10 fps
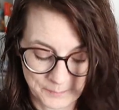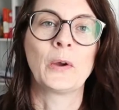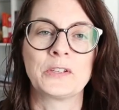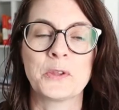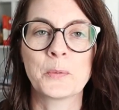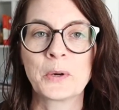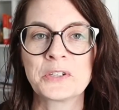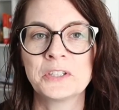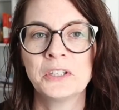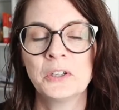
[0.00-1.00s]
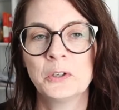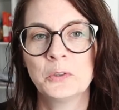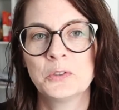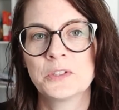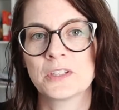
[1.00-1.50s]
Okay, so the person
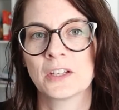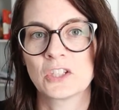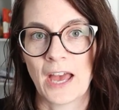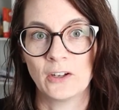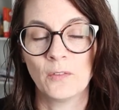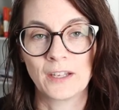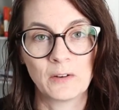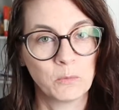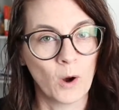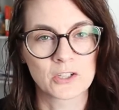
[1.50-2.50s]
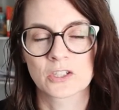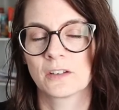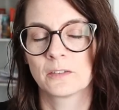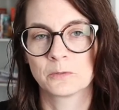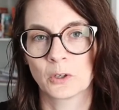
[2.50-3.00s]
whose channel that I've watched
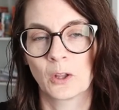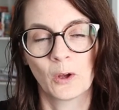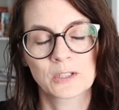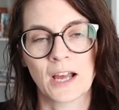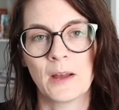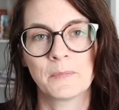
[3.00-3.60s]
for a long time,